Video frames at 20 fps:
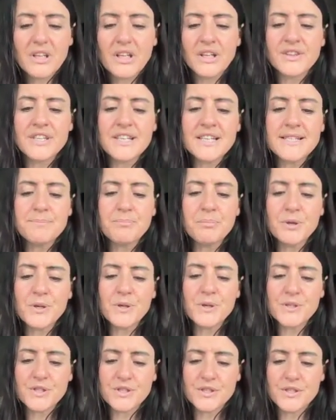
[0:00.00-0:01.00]
These
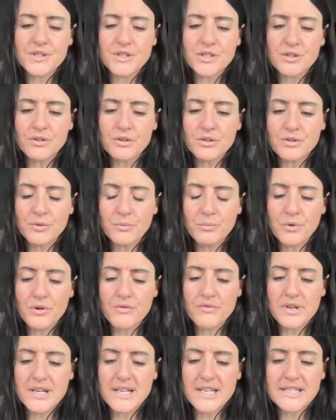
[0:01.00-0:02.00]
burdens and other
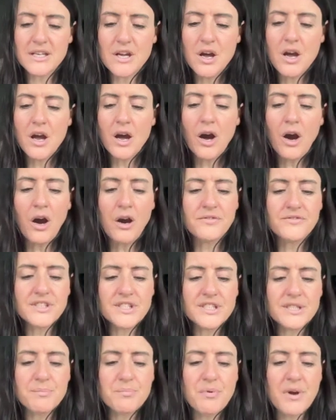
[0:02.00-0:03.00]
worries often
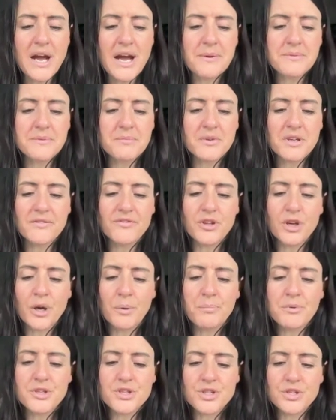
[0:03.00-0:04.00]
deprived me of the
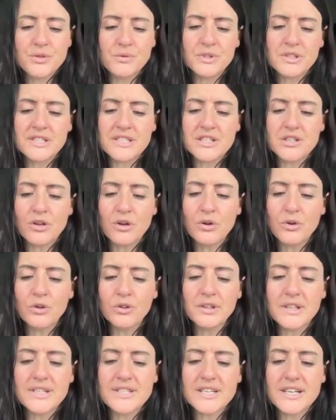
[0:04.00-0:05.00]
opportunity not
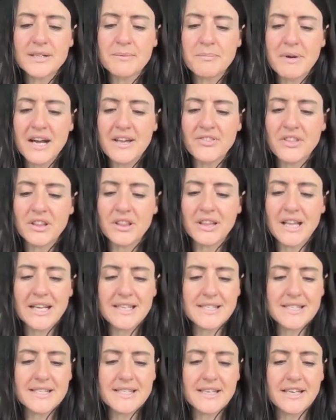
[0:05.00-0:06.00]
only to admire the
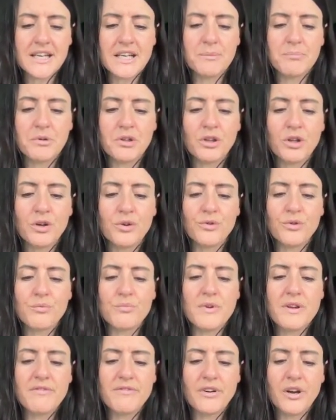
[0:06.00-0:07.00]
landscape along the
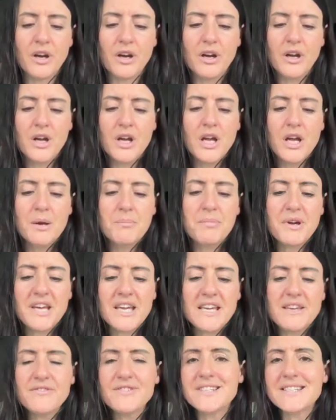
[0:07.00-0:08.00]
river, but
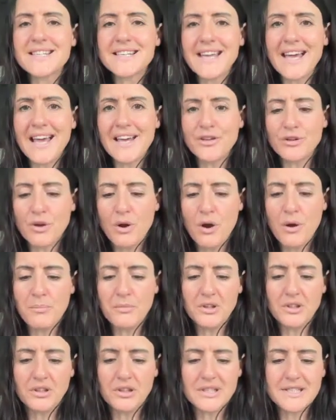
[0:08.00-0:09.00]
even to get a
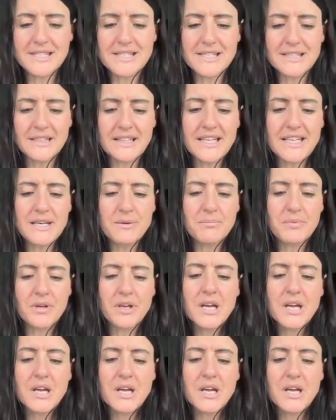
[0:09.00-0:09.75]
normal sleep.